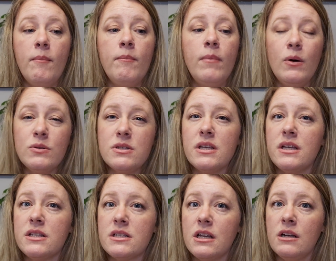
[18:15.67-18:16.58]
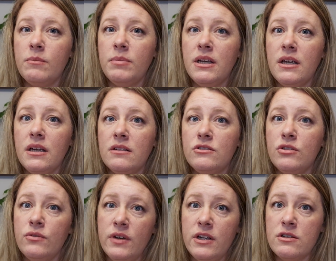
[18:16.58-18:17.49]
Mostly it's gonna be
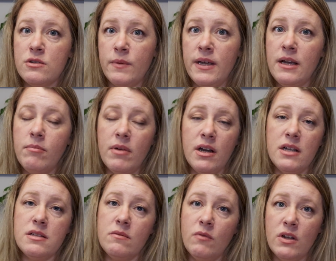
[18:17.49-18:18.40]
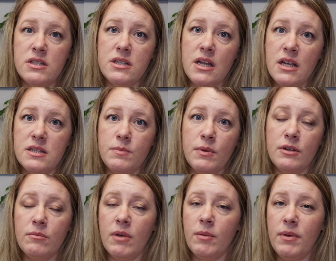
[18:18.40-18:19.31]
two videos a week, Mondays and Wednesdays, but
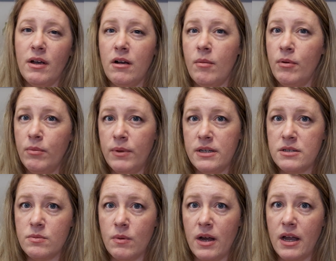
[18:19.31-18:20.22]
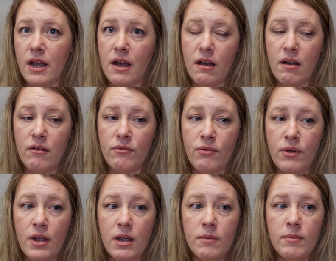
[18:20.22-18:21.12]
there might be a couple weeks where I have
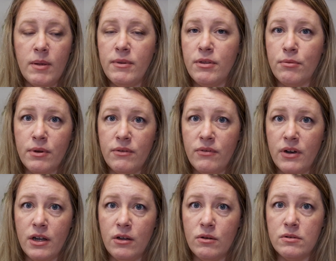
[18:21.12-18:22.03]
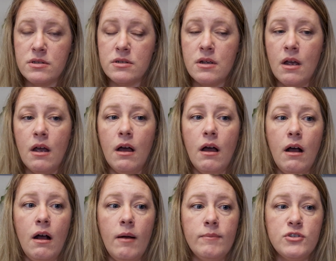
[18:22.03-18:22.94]
maybe three videos
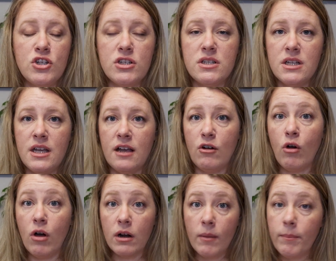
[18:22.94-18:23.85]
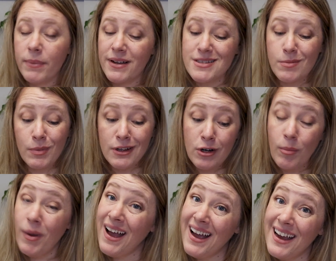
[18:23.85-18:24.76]
um, just to get caught up, because I'm a
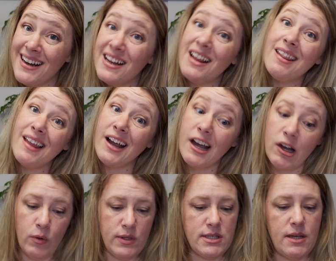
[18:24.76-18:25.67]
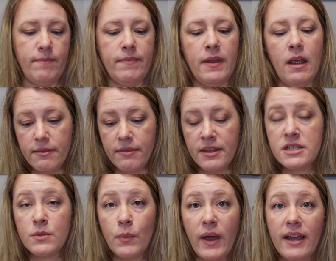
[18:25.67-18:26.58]
little behind, like I always am.
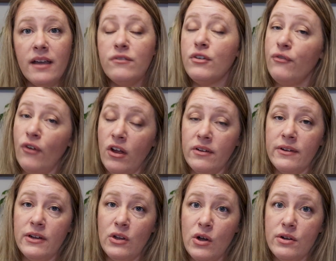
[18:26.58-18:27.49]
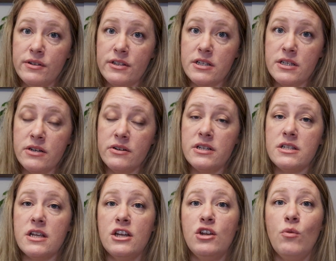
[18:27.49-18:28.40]
This way, if you're following along with the
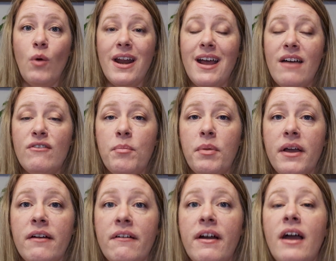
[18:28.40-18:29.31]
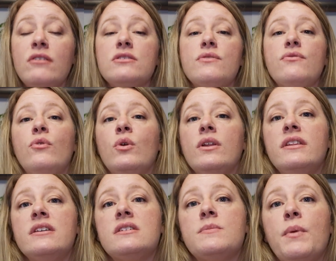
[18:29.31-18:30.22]
series and you want to have a planner out for
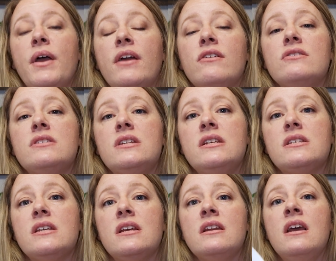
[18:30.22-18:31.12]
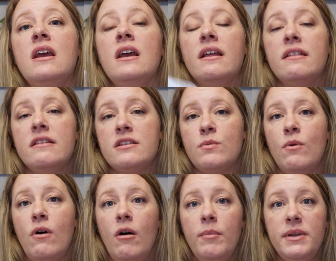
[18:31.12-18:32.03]
this planner season, this
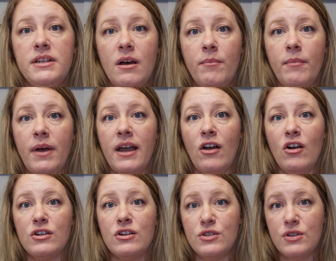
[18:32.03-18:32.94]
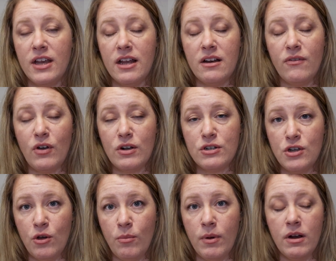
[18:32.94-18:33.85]
will all be done by the end of
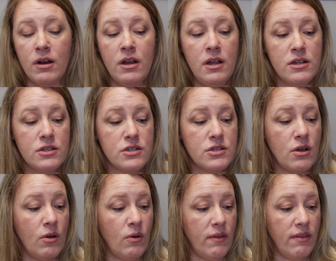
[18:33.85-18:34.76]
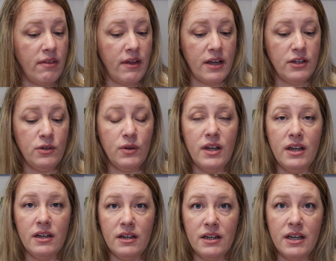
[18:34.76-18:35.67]
October, so that you
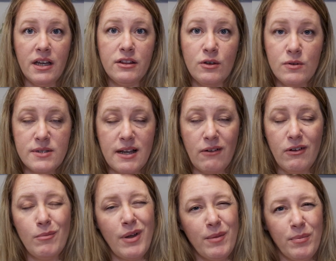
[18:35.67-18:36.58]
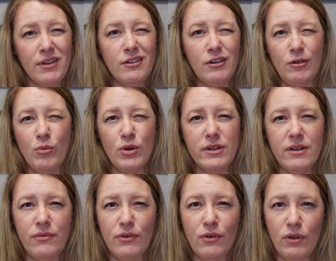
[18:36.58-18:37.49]
can get those out. It might be a little more
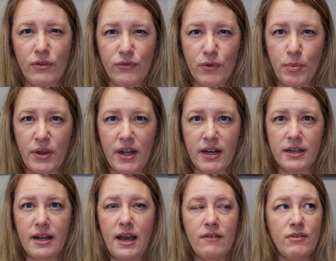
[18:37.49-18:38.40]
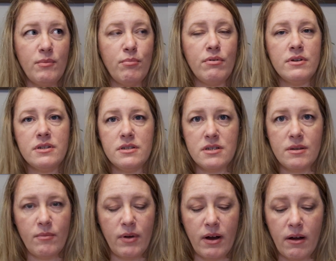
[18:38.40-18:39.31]
difficult if you're planning to have it printed
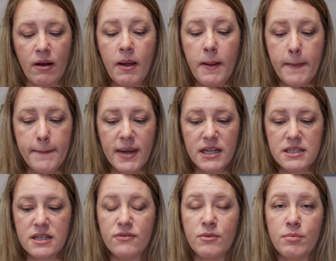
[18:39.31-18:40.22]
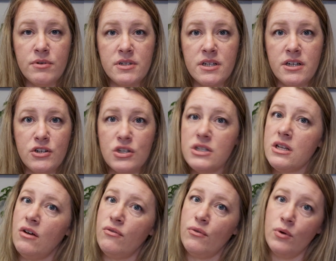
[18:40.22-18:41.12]
somewhere, but if you're printing it
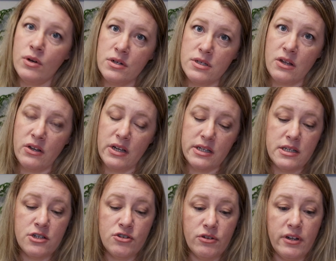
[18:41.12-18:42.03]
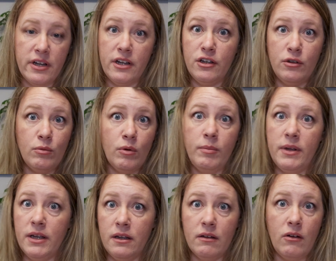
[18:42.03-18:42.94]
yourself or you're selling it digitally, you will
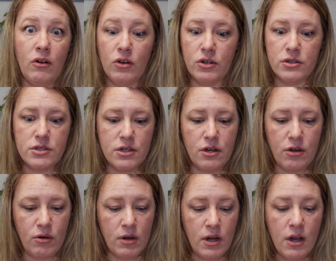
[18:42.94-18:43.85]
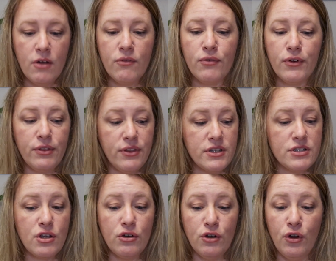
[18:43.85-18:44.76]
be all good to go for
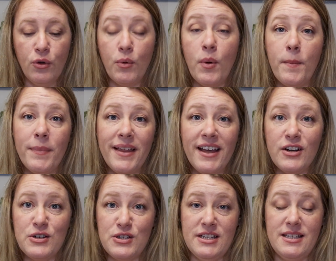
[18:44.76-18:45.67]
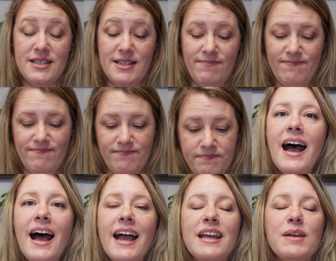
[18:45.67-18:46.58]
this new planner season.
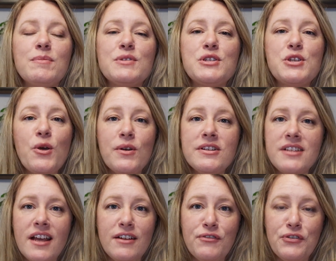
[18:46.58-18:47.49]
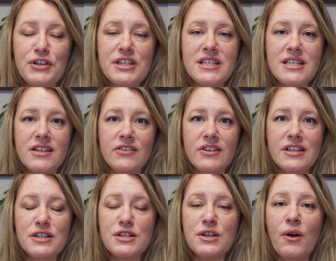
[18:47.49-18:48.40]
I am so excited for this
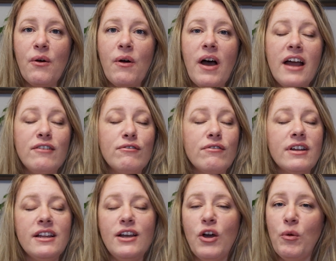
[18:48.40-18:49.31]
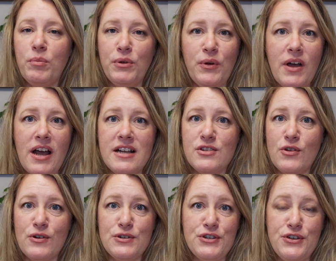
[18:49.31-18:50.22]
series, so I really hope you guys
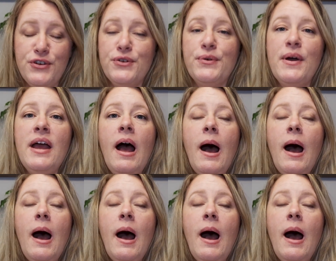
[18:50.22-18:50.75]
are too.